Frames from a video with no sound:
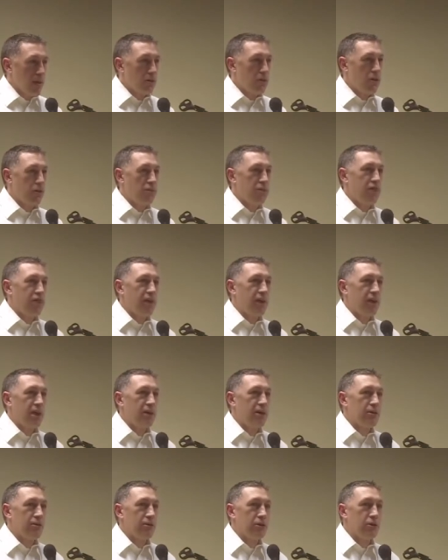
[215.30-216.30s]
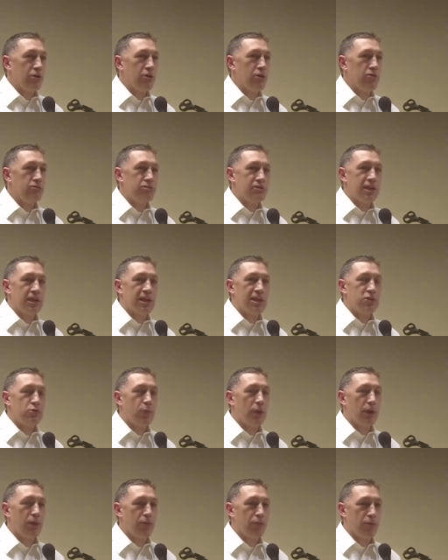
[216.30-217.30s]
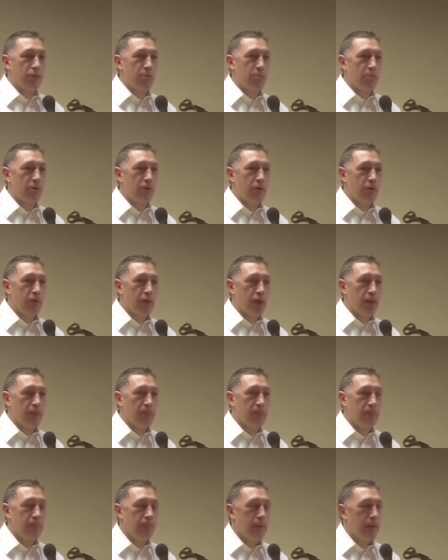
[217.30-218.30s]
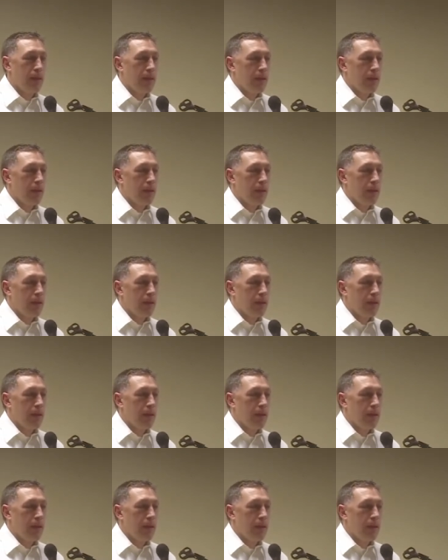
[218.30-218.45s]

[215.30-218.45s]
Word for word: an older fellow whose kids went through the program